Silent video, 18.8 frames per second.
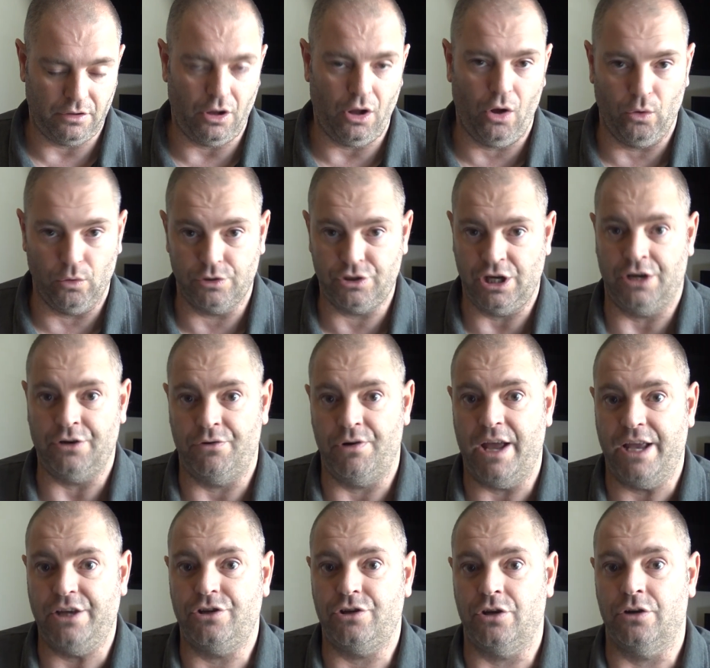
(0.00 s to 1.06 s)
old
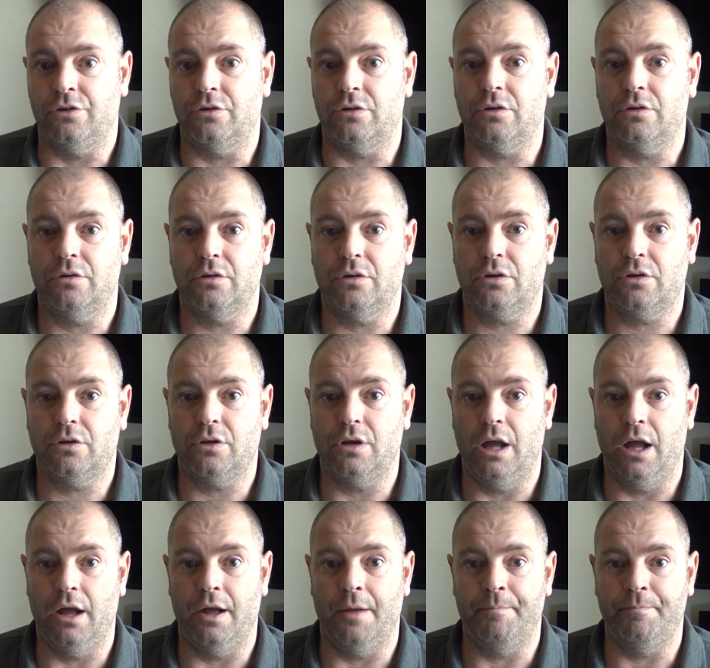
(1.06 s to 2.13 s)
generation
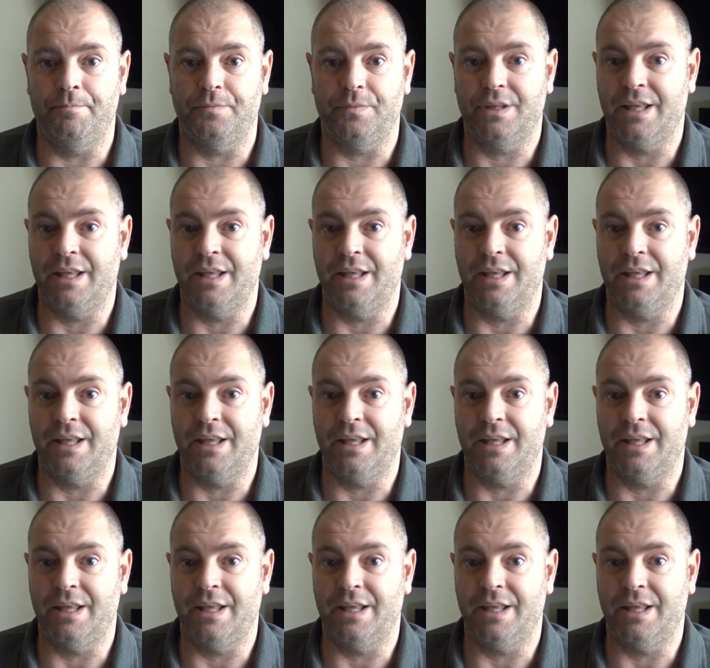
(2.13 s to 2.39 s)
um,